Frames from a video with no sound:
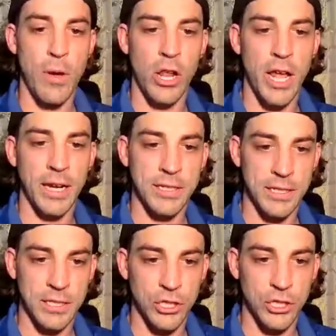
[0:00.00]
I also
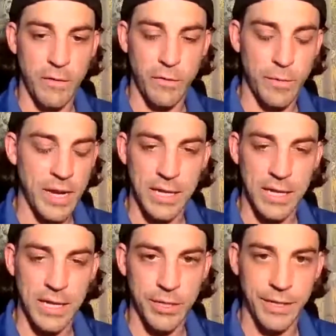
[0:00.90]
like Trey Mullinax.
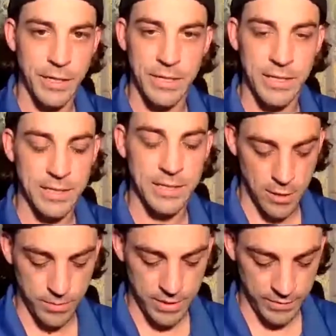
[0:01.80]
He's showing up for me. I keep
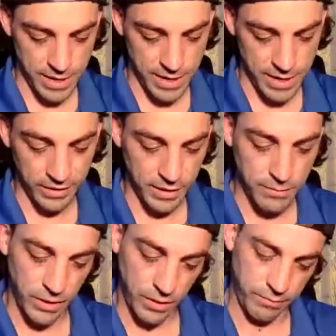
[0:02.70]
clicking him. He's terrible every
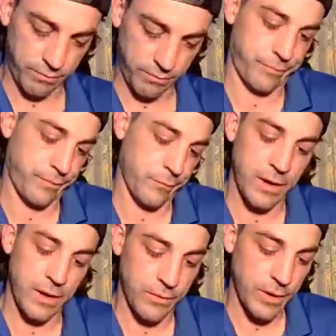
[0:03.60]
time I click him, but
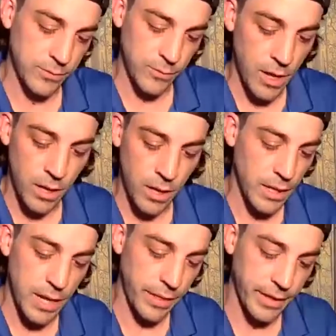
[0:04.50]
whatever. He ranks
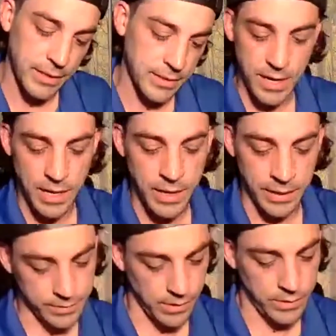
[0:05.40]
well in a lot of things that I
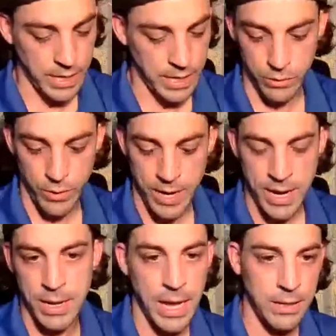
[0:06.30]
like. So I don't know
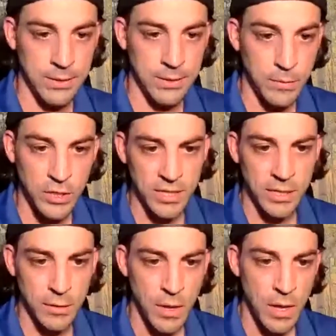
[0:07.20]
why. I'll keep
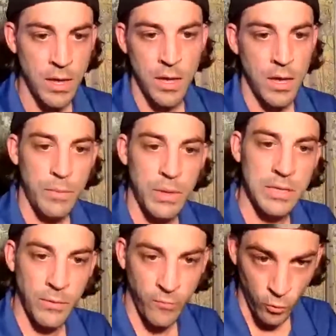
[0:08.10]
clicking him
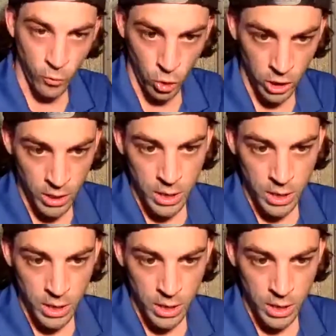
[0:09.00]
because I'm a fool.